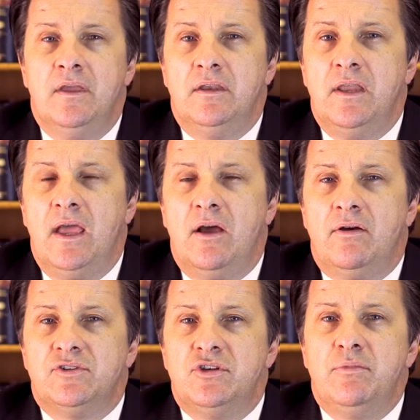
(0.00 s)
Now,
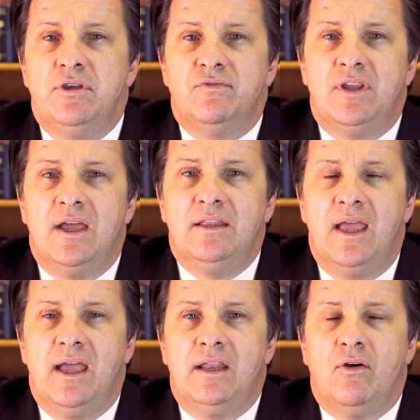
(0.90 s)
assuming you've done
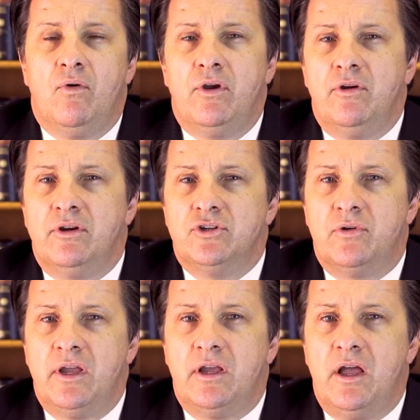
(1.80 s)
that, or you're in
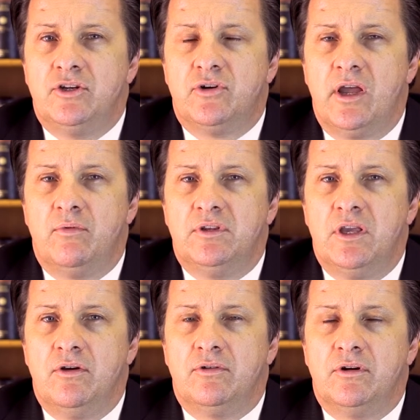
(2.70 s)
direct contract with the
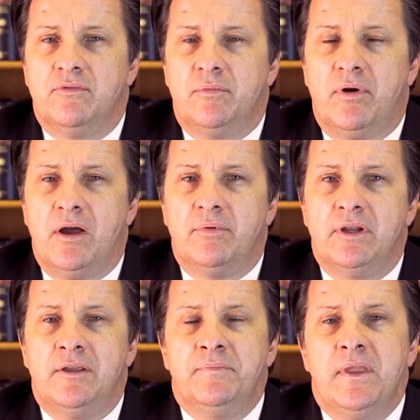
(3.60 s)
owner of the
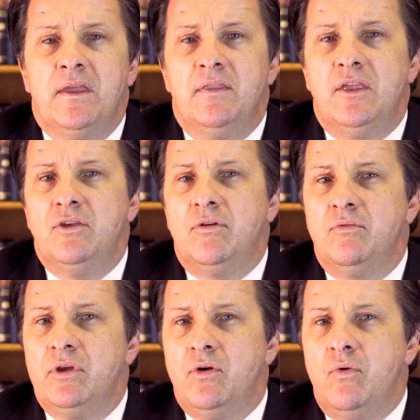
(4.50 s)
property, then you can
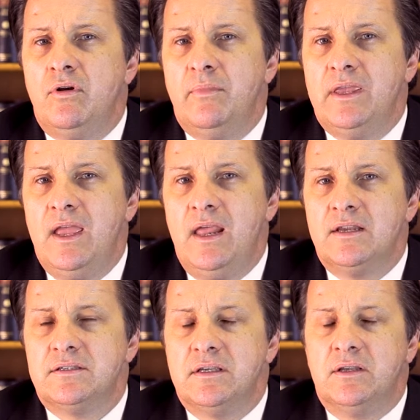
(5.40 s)
record a
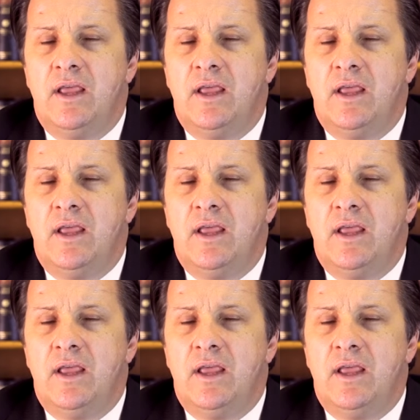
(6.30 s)
mechanics lien.